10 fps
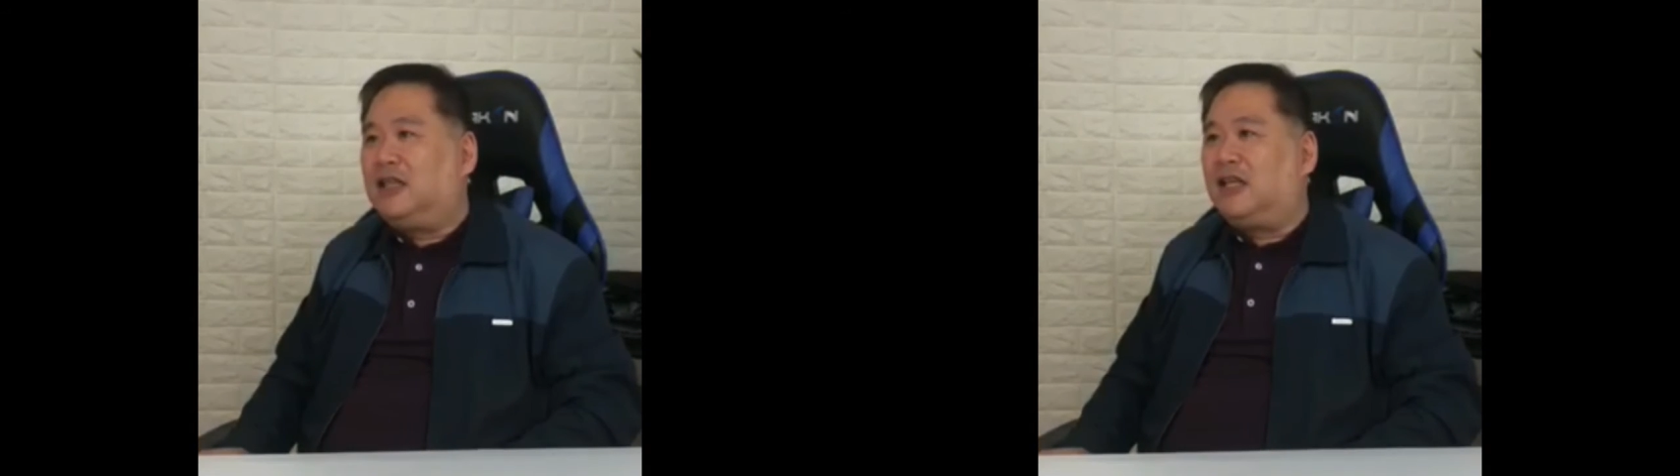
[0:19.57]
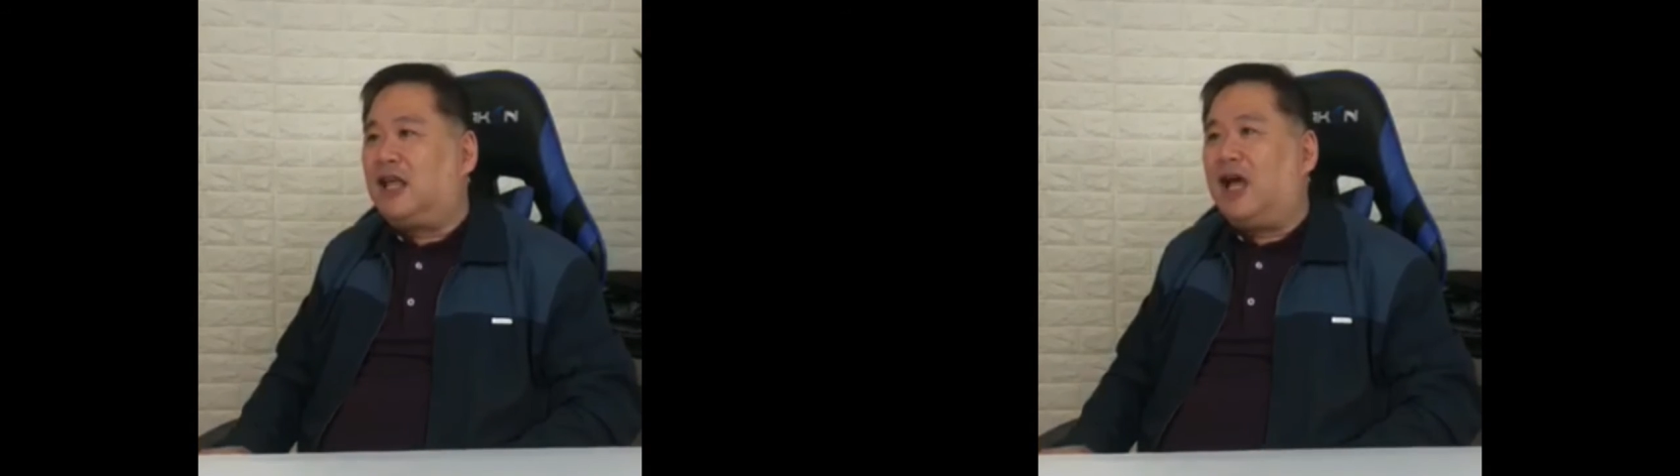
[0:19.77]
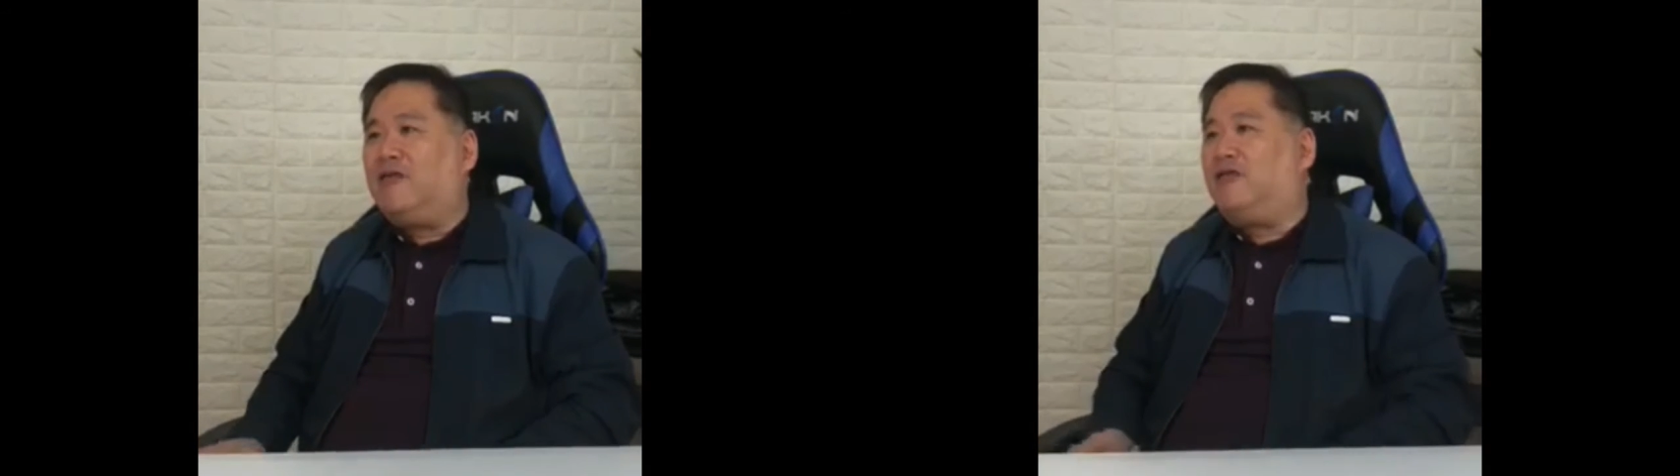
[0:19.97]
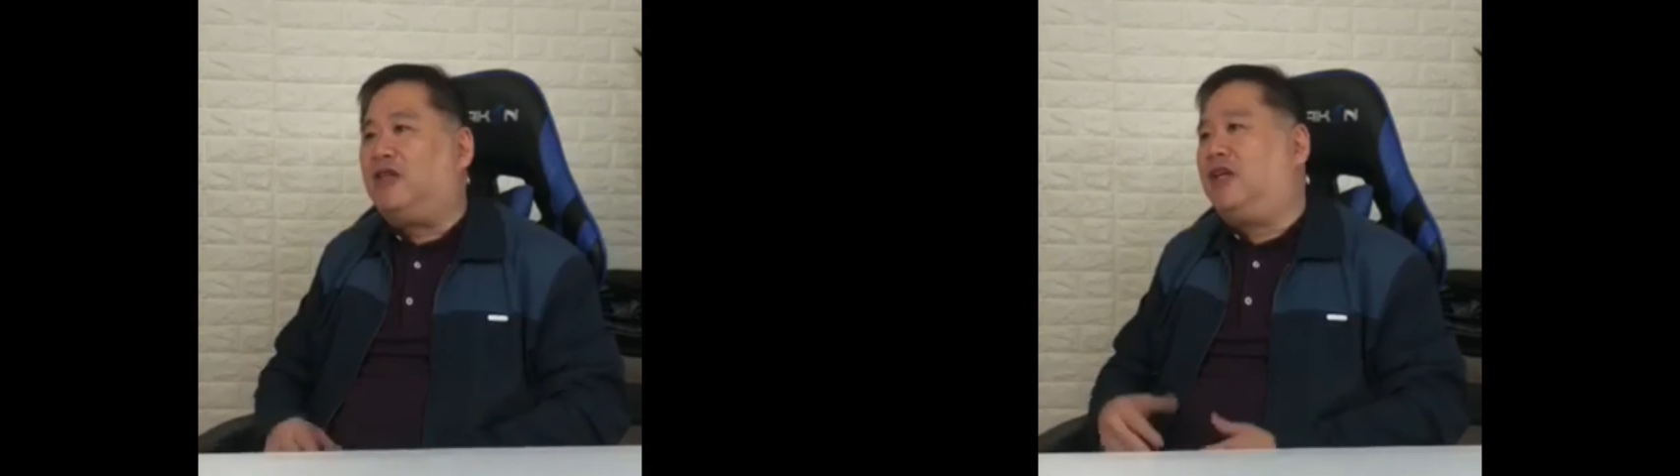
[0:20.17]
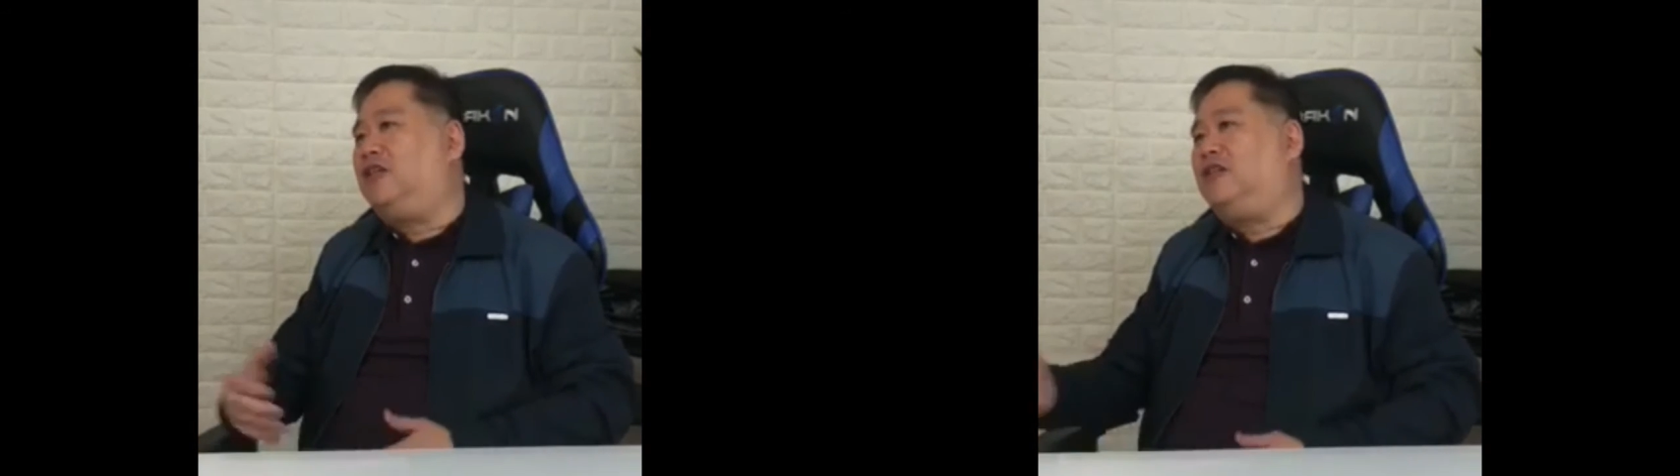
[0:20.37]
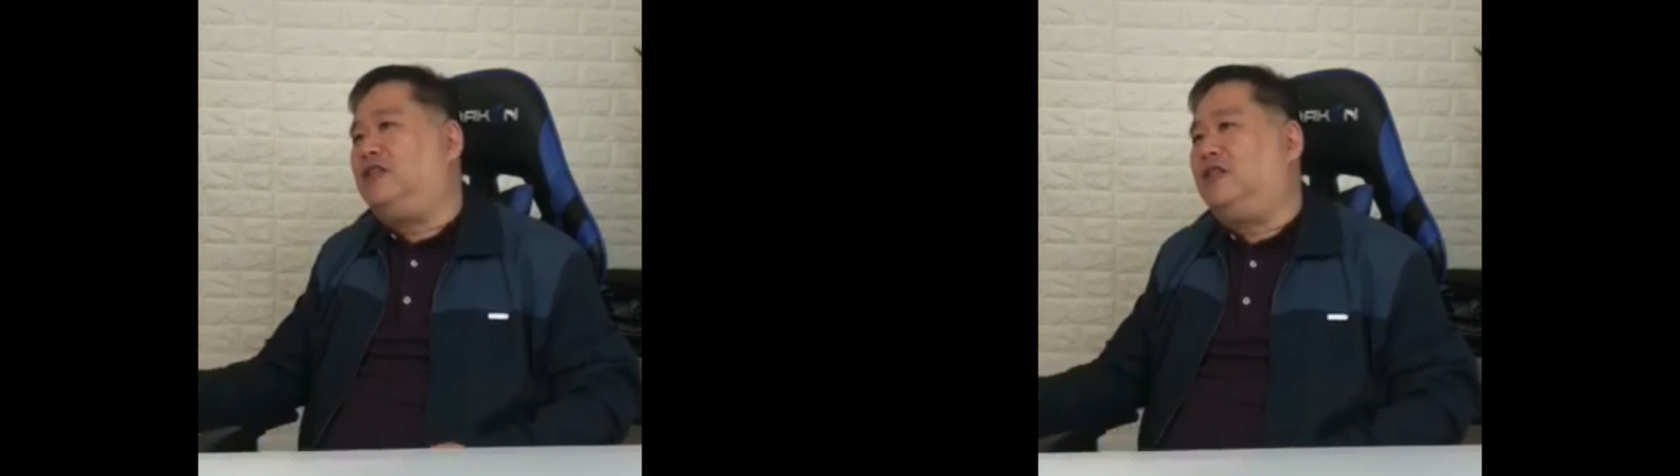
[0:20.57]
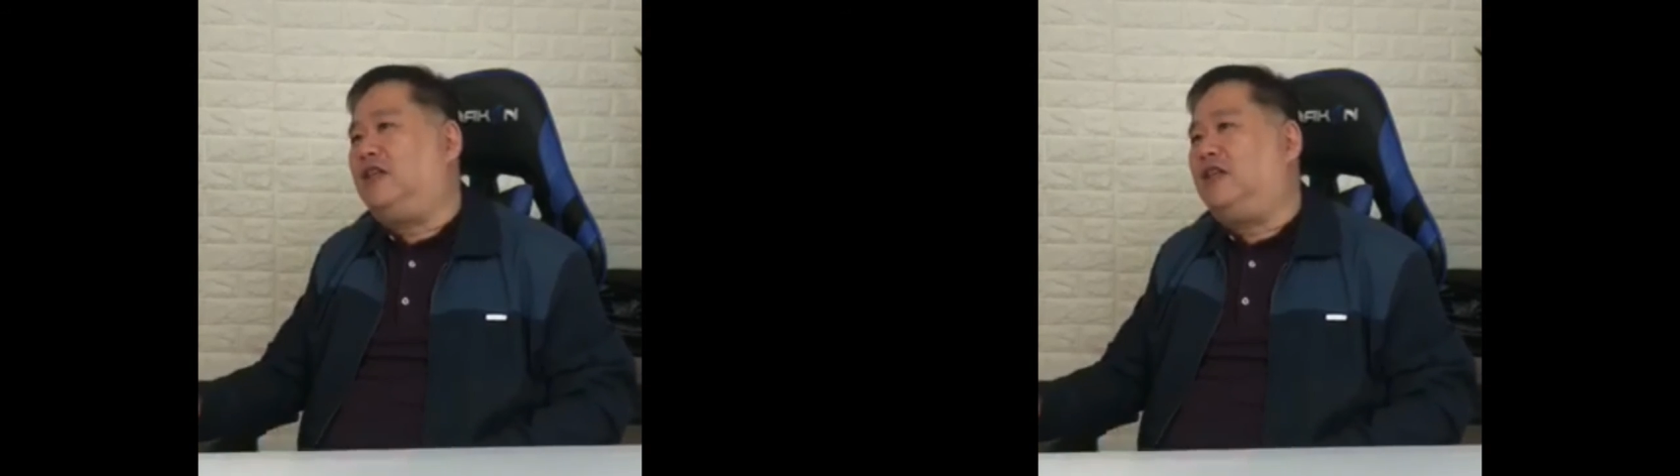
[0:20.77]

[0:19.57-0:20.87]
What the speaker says: that I've learned